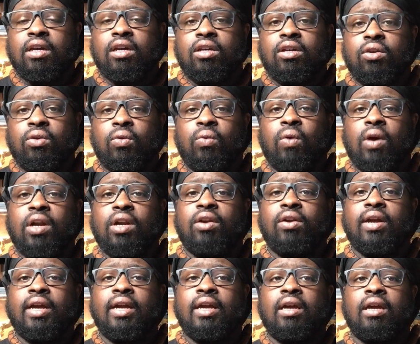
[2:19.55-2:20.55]
you
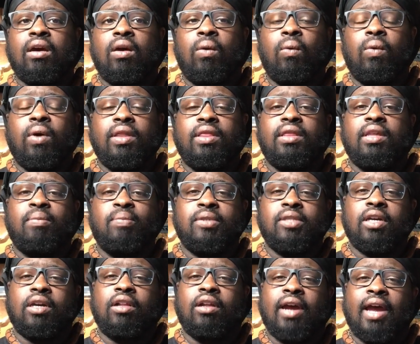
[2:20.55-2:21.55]
wondering what the
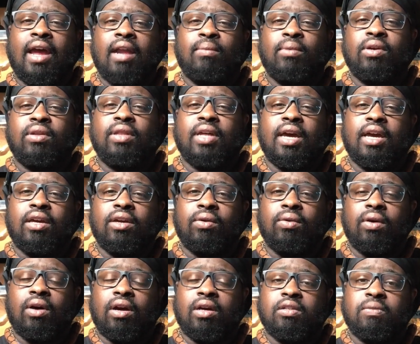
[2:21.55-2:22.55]
particular animal that
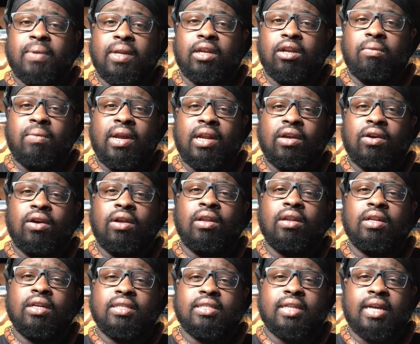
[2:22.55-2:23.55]
you are spending your money on
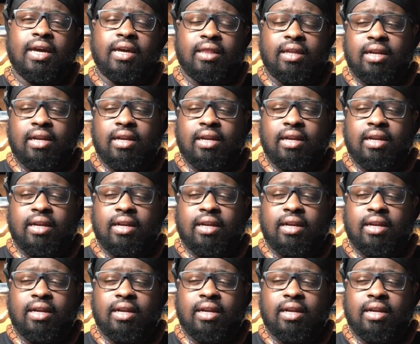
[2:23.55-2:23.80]
looks like.